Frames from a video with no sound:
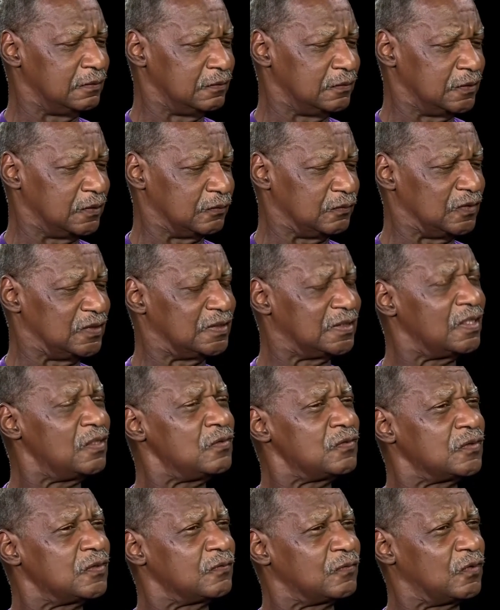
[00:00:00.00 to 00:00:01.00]
the
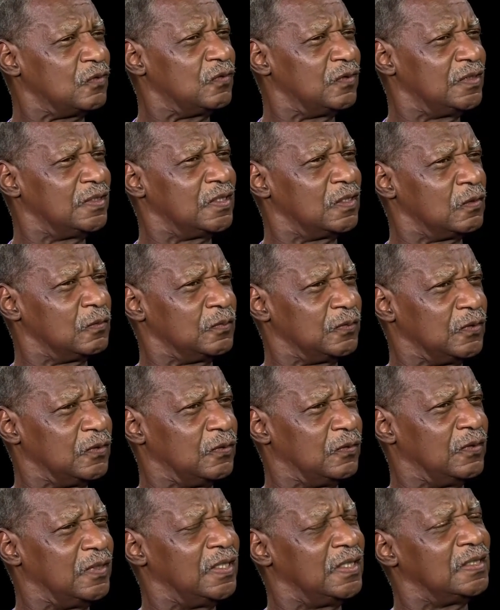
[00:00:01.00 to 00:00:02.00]
results of
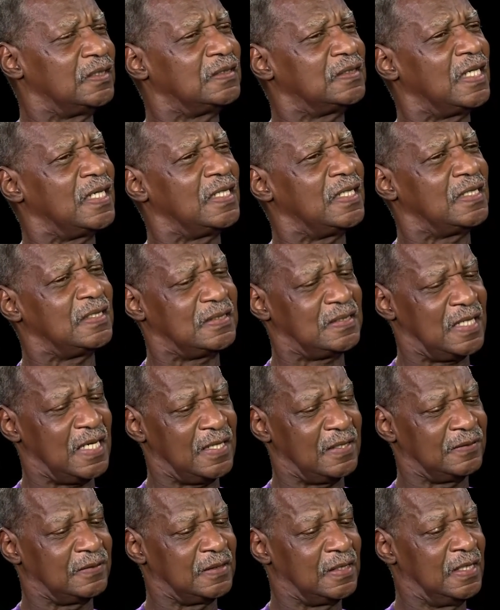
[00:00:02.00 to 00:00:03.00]
COINTELPRO is that it's
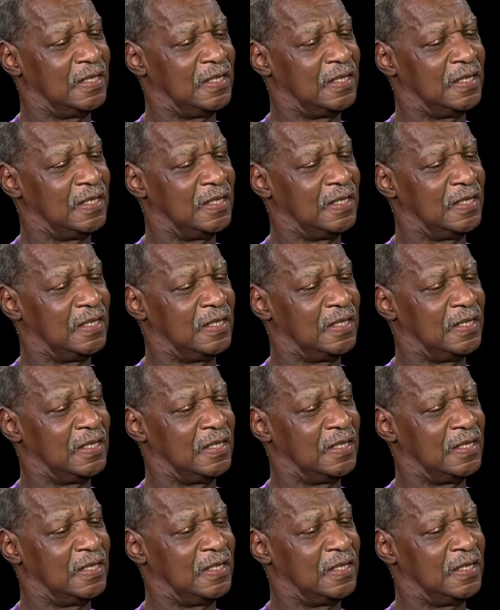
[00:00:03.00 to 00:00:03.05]
had